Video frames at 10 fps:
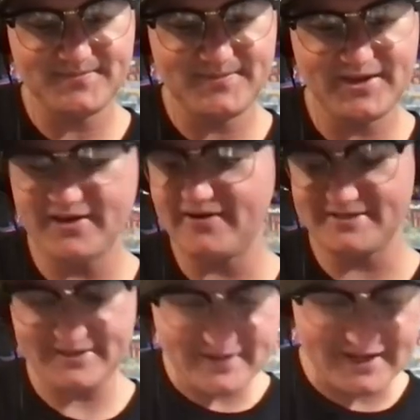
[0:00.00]
you know, I
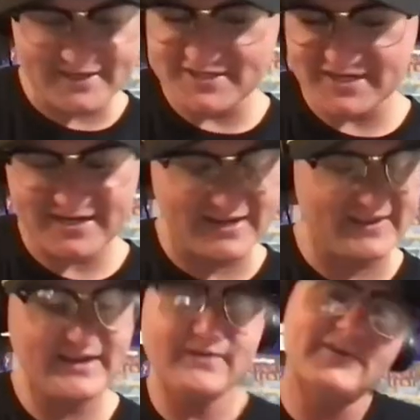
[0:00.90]
did the audition and
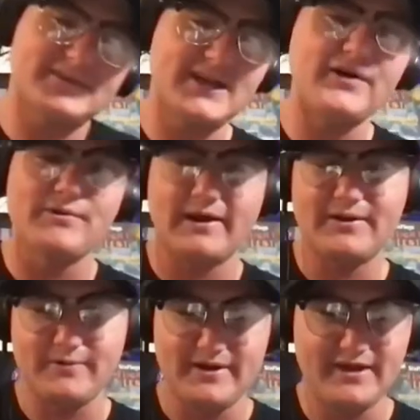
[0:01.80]
they don't tell you
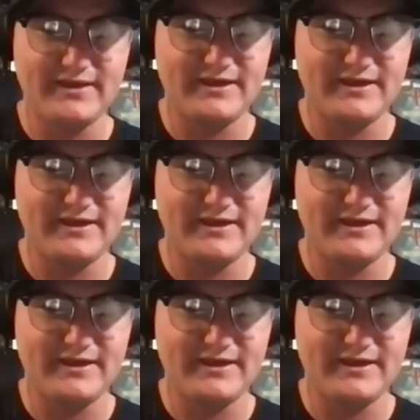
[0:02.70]
right away.